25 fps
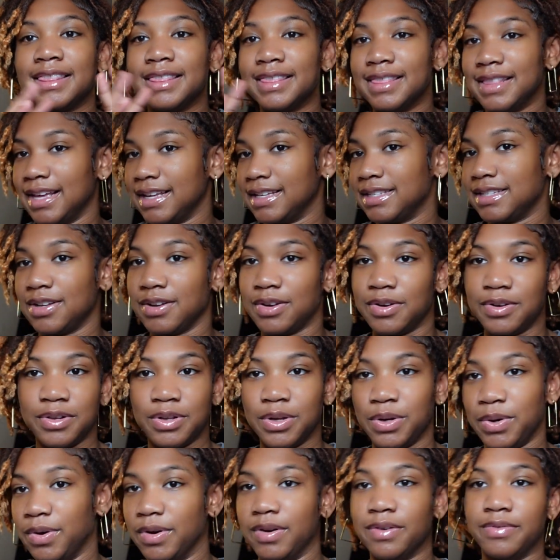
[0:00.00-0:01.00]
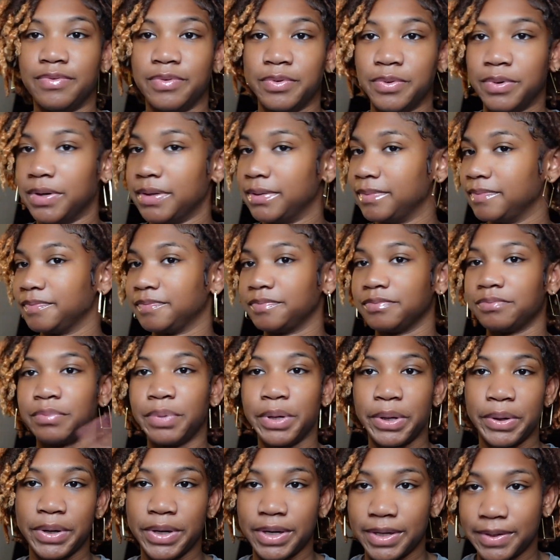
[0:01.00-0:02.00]
That's the holy grail for it,
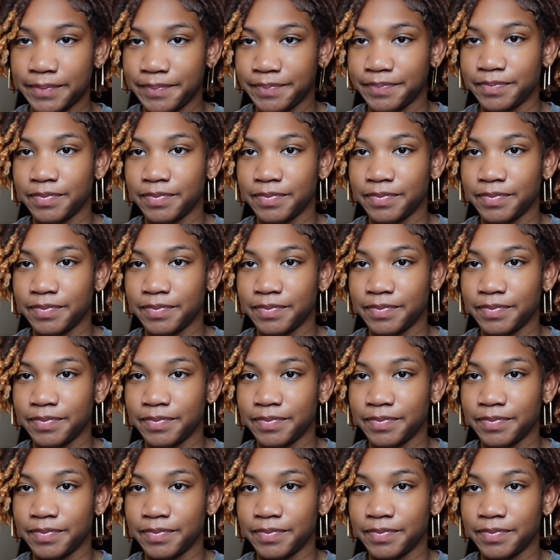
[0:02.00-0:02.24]
period.